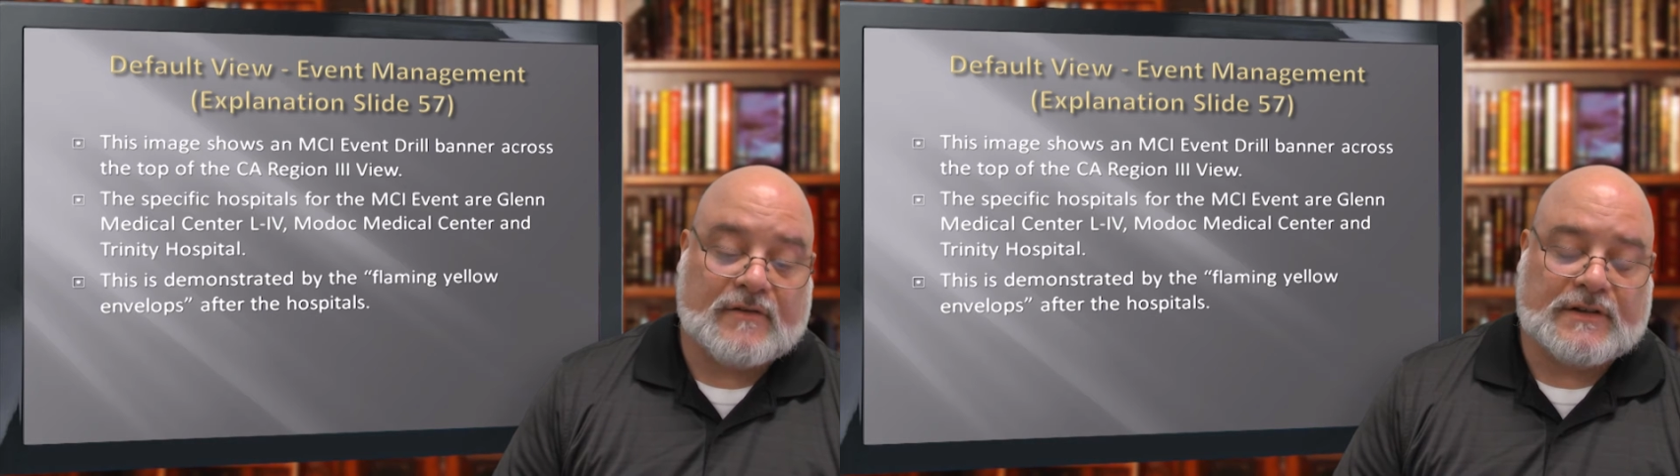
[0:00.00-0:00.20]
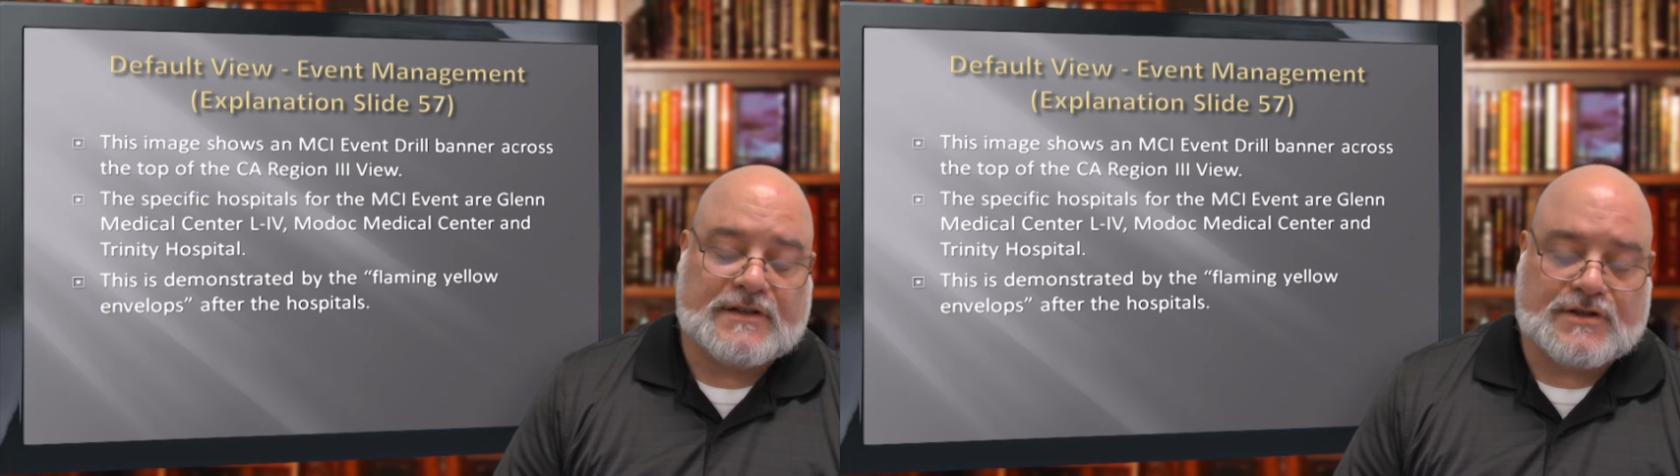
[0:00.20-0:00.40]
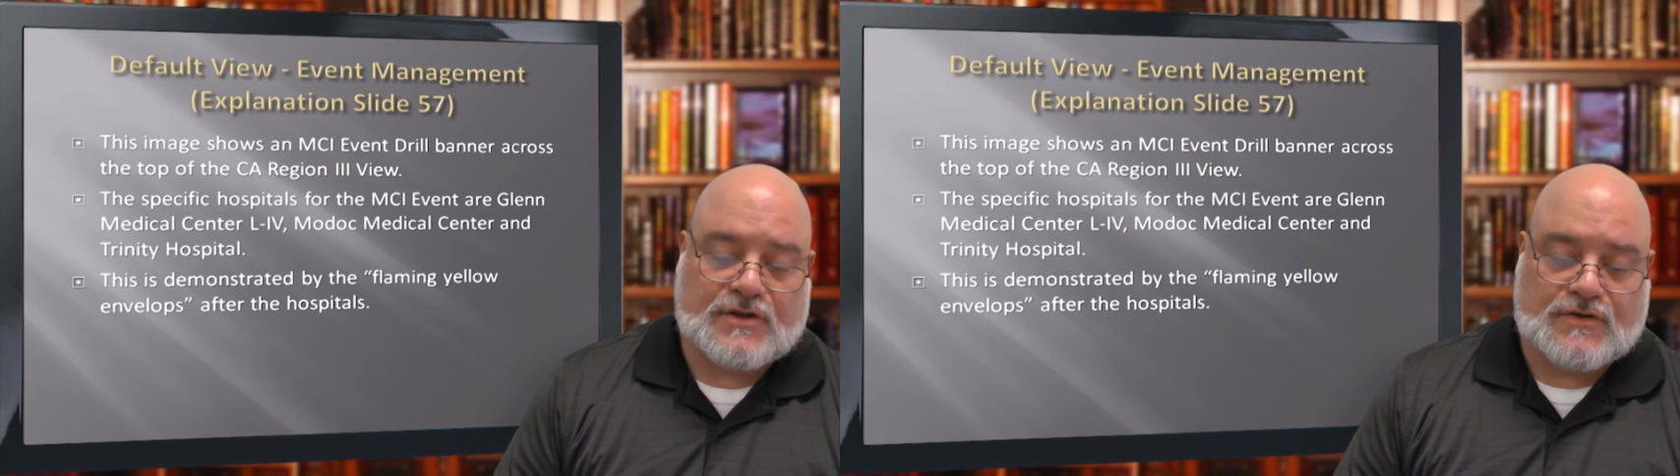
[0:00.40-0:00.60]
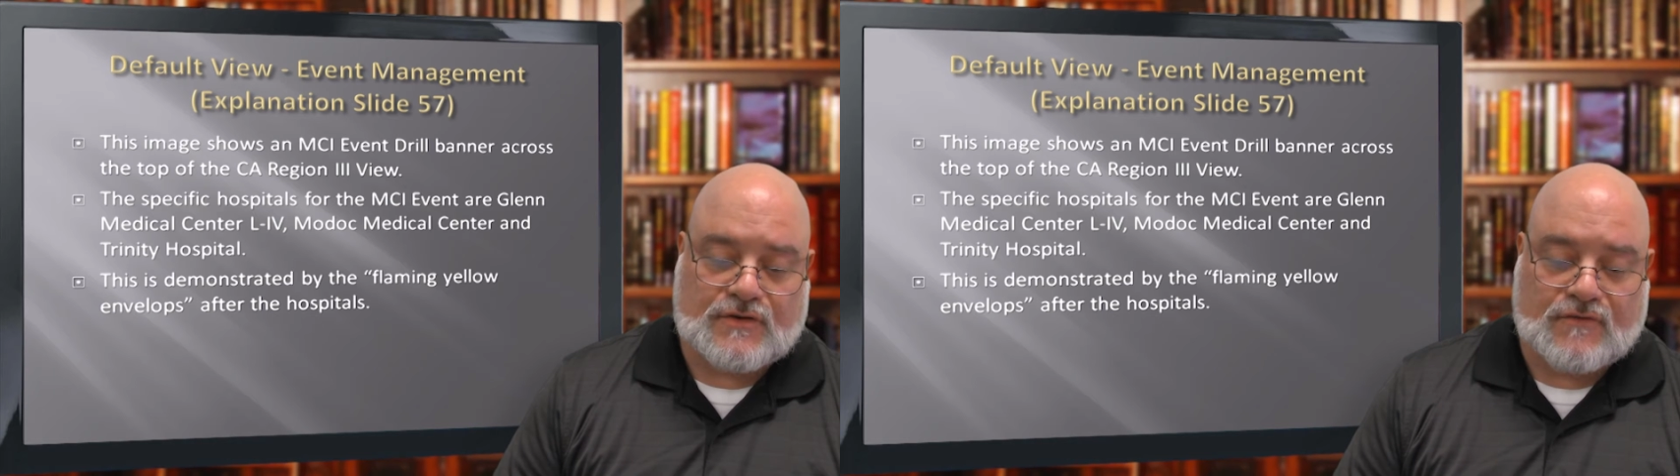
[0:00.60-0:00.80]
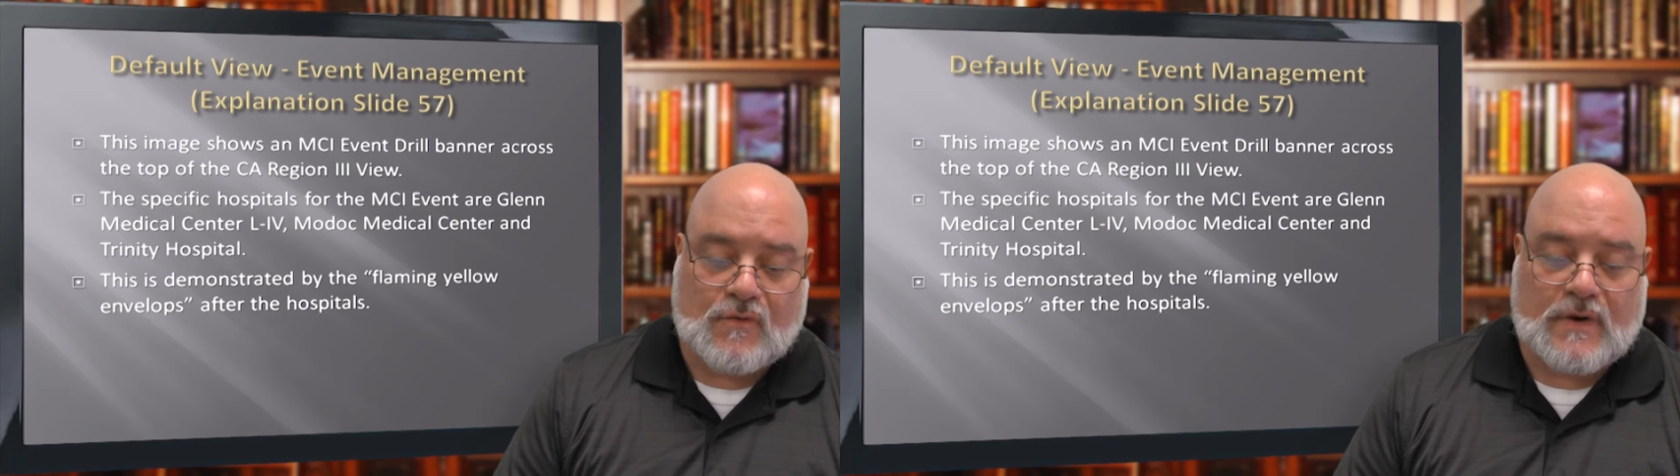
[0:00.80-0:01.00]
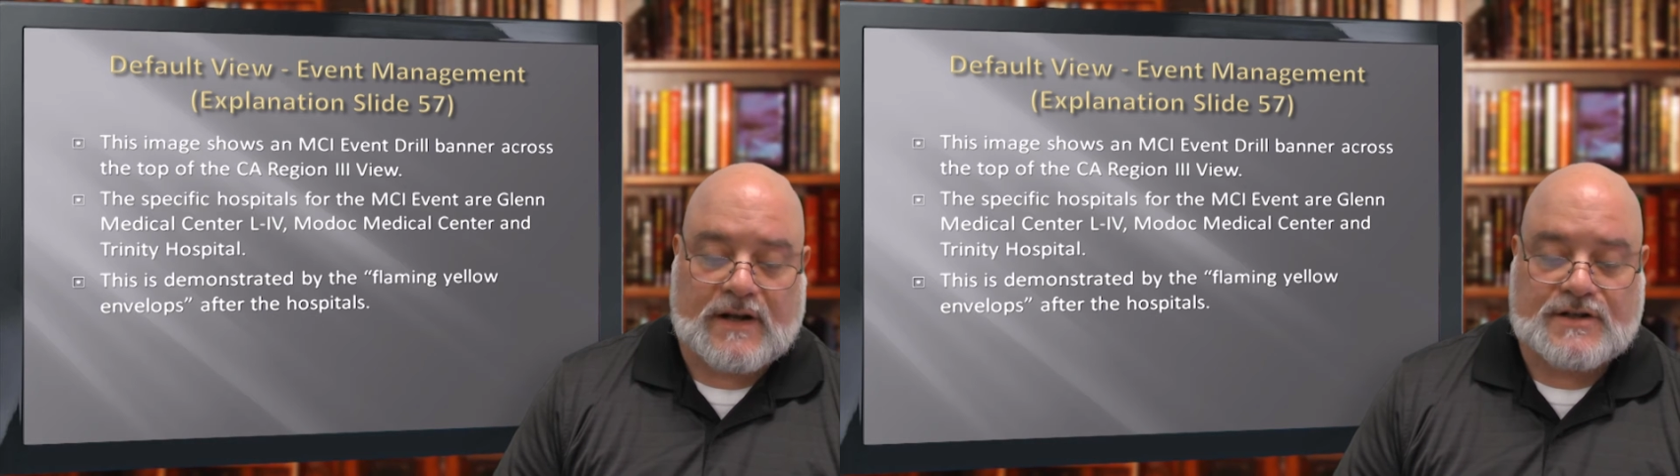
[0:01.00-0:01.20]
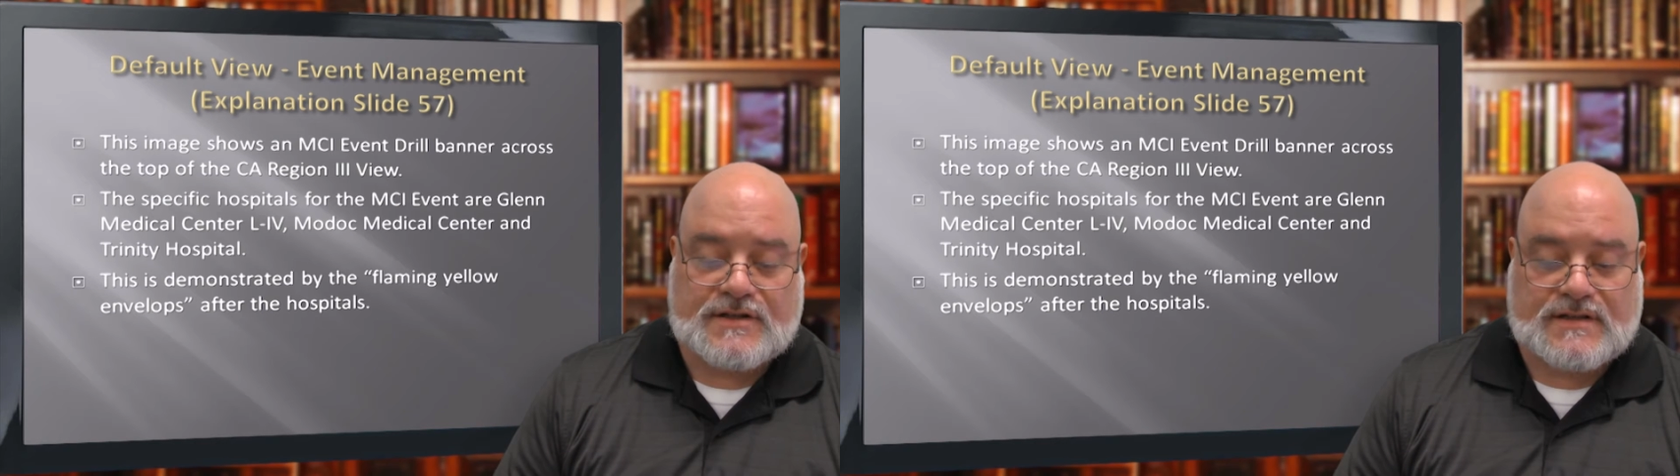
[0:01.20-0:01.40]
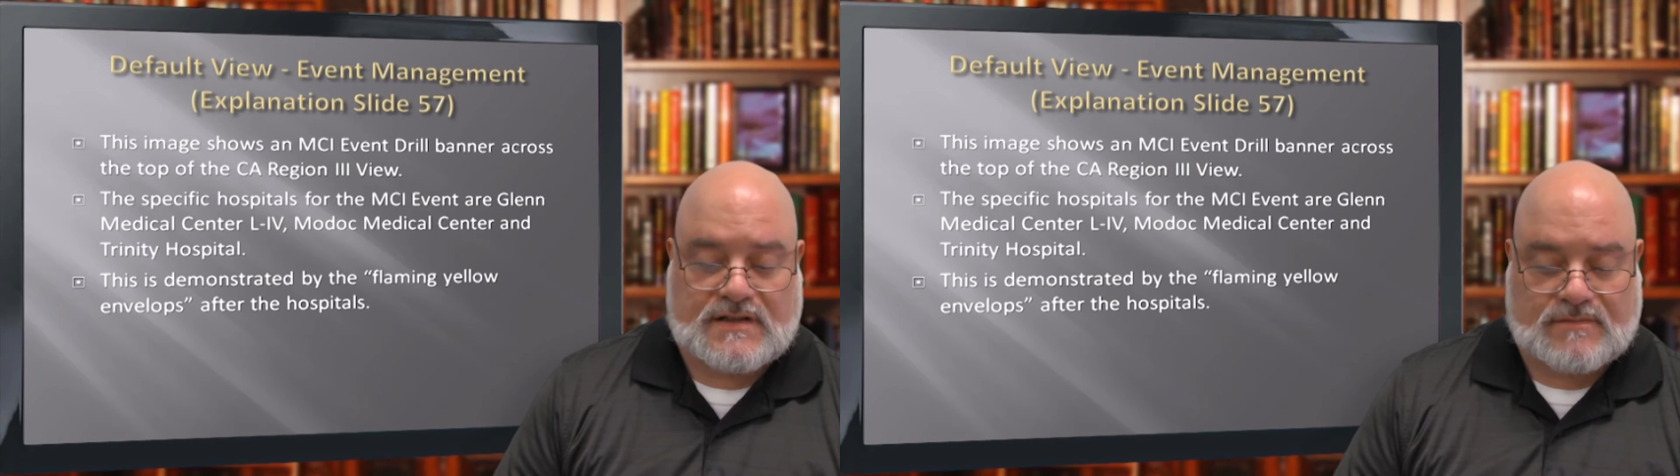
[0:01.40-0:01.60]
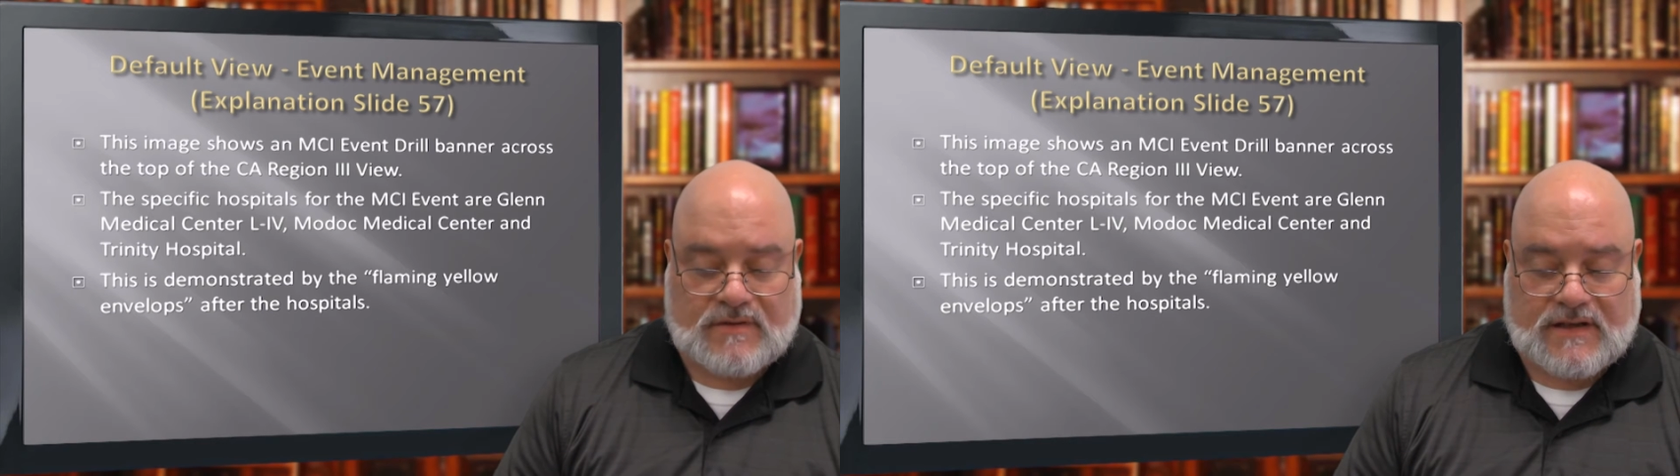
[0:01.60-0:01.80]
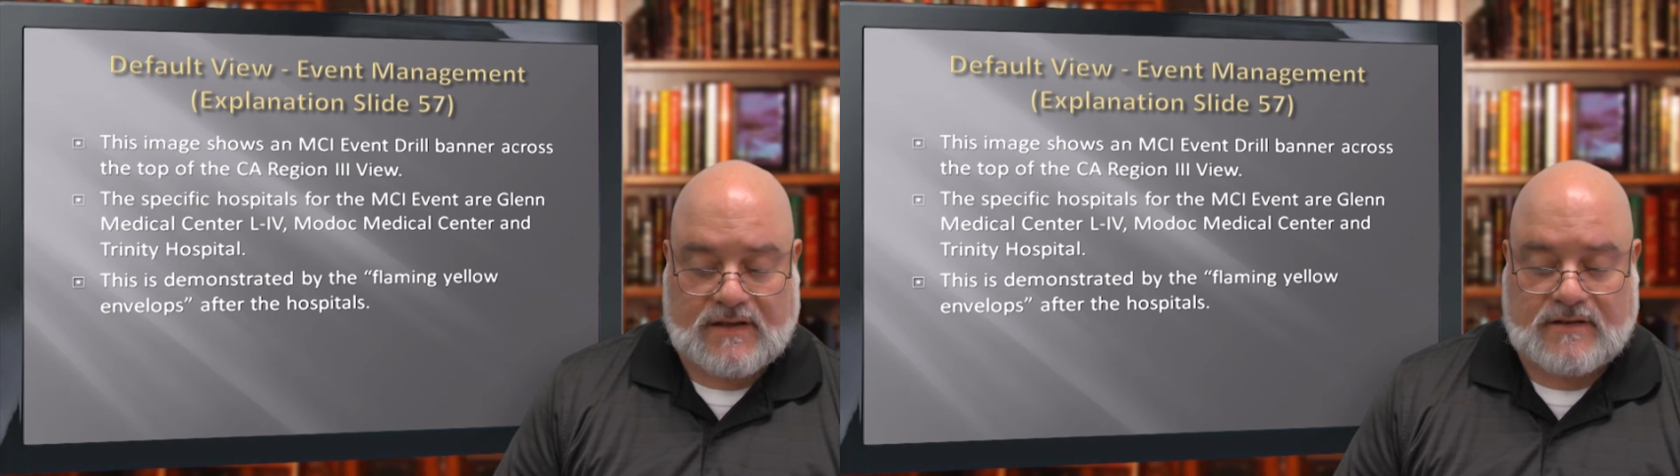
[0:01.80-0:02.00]
It really just goes over what I just
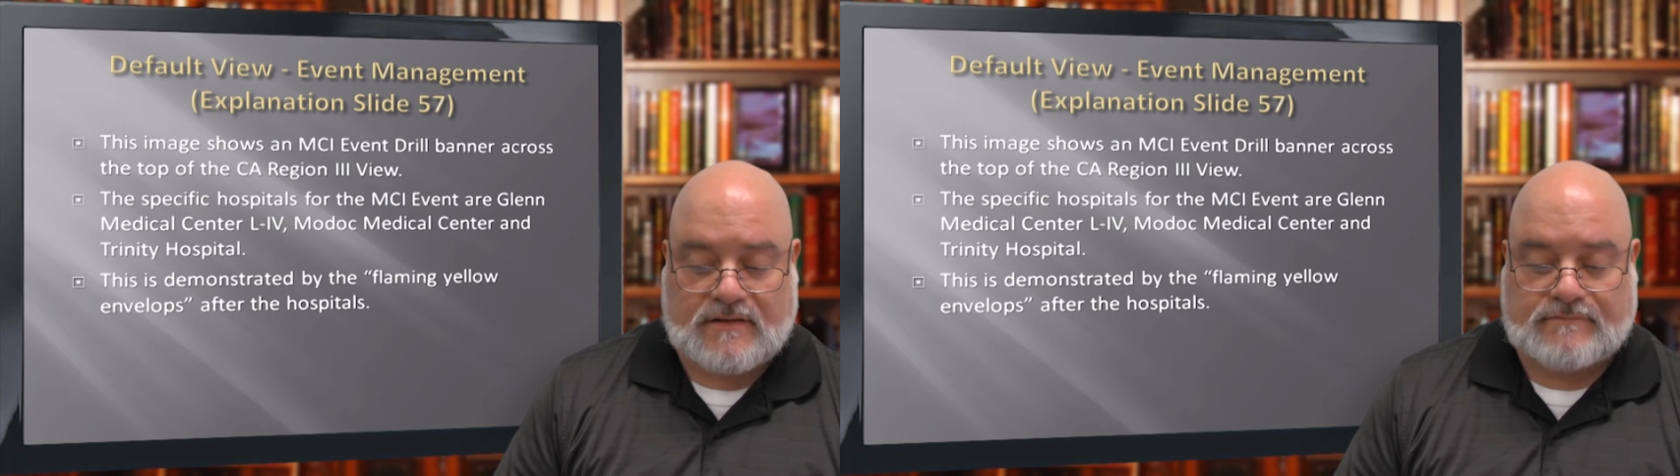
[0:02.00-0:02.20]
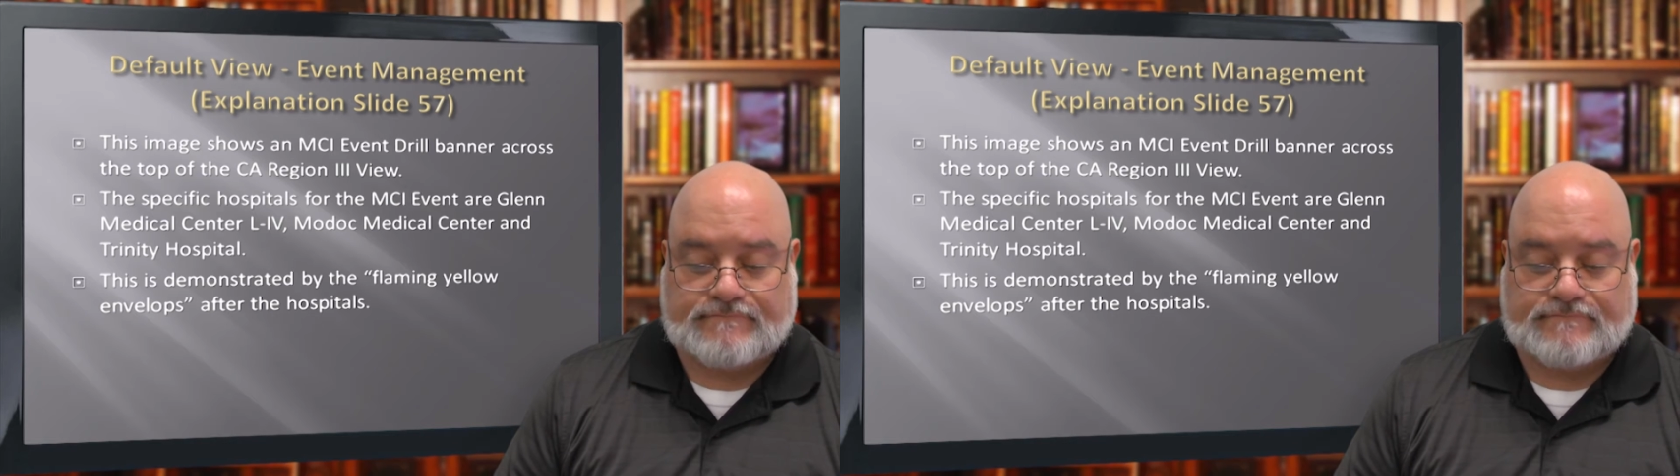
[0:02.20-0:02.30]
explained.